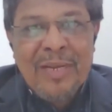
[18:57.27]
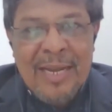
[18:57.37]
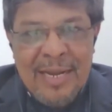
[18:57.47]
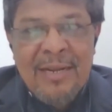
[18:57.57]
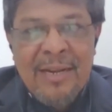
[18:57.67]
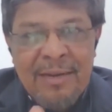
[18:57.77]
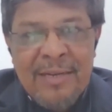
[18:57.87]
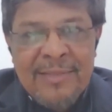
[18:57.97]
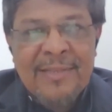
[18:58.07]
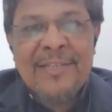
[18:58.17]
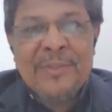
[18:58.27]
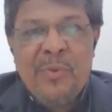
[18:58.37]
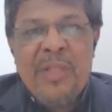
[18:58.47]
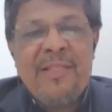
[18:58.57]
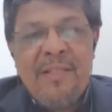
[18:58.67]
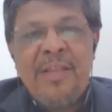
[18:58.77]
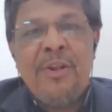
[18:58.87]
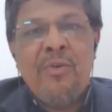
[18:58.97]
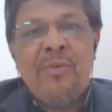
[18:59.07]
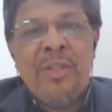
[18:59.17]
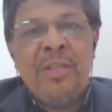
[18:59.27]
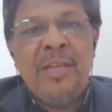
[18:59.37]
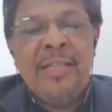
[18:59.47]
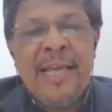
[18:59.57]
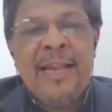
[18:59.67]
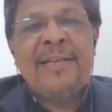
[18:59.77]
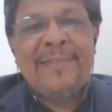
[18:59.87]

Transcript: and discuss with their